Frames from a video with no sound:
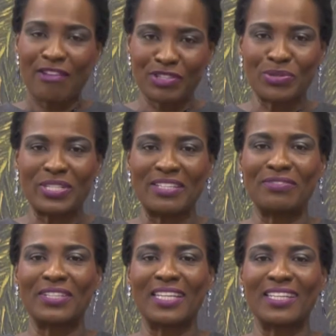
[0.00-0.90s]
Have a good
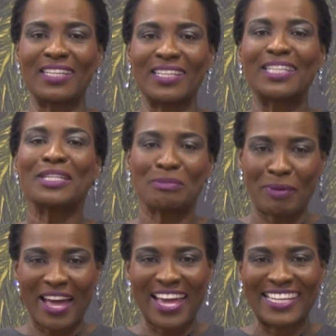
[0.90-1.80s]
evening.
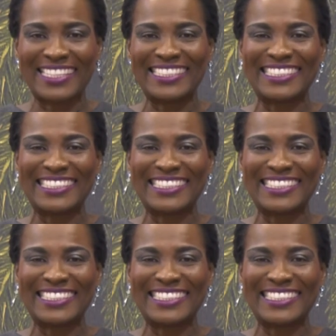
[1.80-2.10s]
Goodbye.